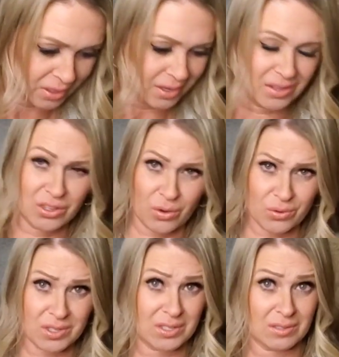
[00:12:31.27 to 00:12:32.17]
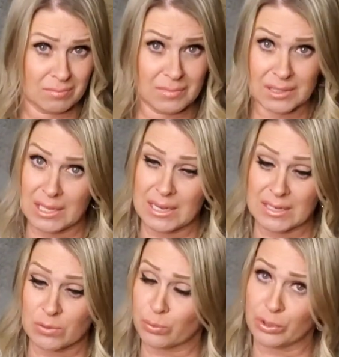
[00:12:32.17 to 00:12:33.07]
And those
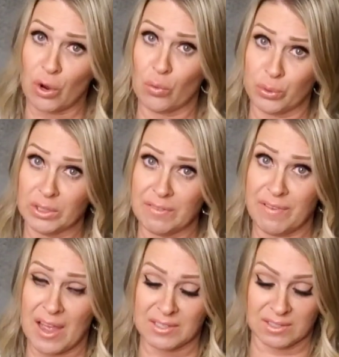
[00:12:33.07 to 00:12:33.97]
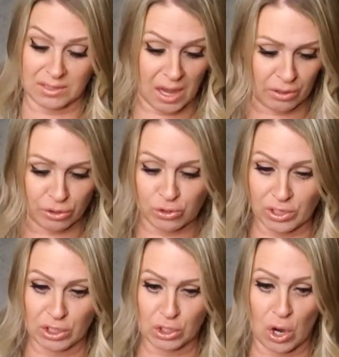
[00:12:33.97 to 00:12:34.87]
things go really fast at Dollar
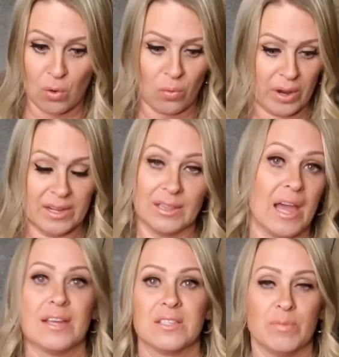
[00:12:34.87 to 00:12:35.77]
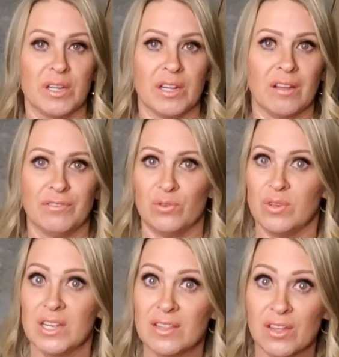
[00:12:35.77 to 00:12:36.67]
Tree. Don't wait last minute if you
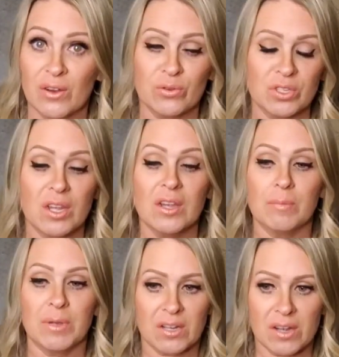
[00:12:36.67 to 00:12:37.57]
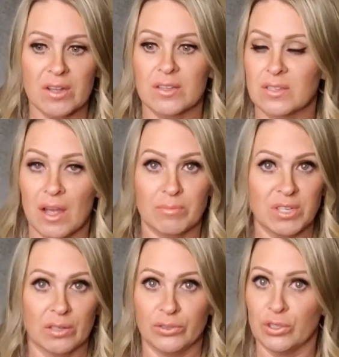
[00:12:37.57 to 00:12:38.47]
need those, because I'm
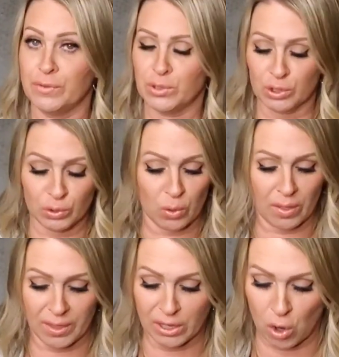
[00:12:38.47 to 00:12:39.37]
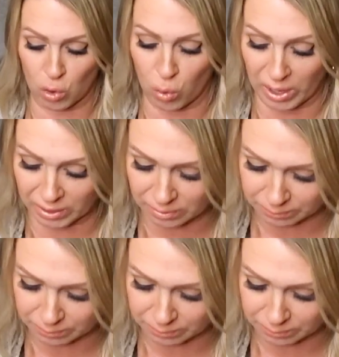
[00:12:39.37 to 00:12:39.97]
telling you, if you do, they go quick.